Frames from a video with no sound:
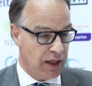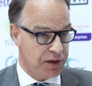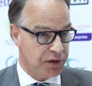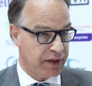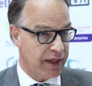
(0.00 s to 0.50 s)

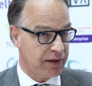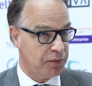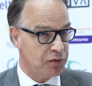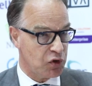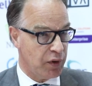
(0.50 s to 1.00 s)
and you connect
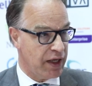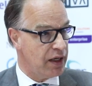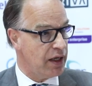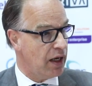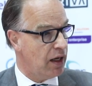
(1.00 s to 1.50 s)
them to
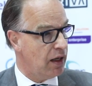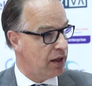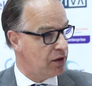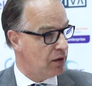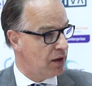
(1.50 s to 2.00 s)

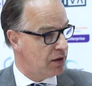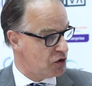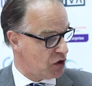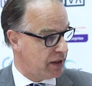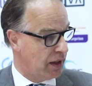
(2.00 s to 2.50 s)
India
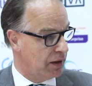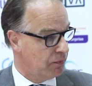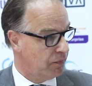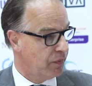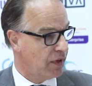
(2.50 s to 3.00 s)
and China.
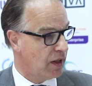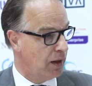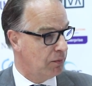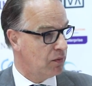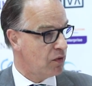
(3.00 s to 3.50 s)

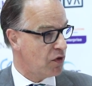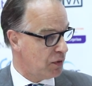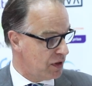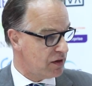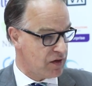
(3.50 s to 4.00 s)

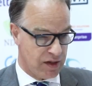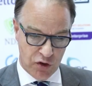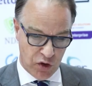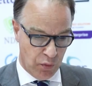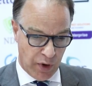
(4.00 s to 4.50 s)
So in that
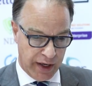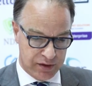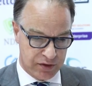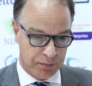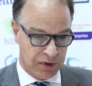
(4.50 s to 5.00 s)
sense, you're
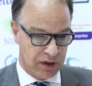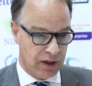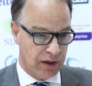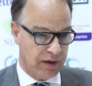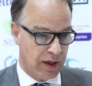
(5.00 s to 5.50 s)
right. I mean,
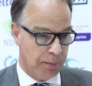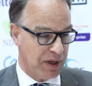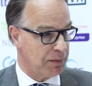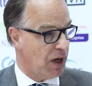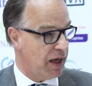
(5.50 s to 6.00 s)
there are
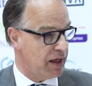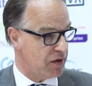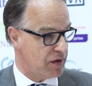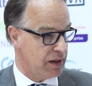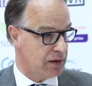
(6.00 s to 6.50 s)
big
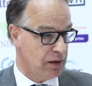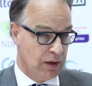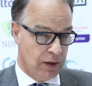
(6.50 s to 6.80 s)
buyers here.